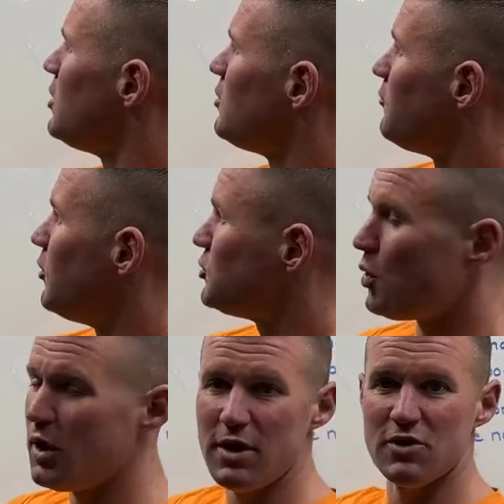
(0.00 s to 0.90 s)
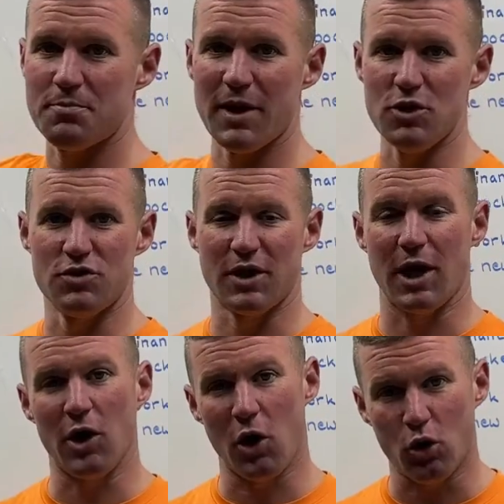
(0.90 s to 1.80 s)
First one is by using a
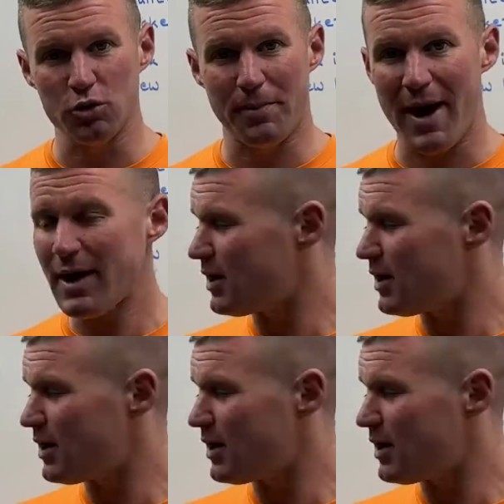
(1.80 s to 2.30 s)
holdback,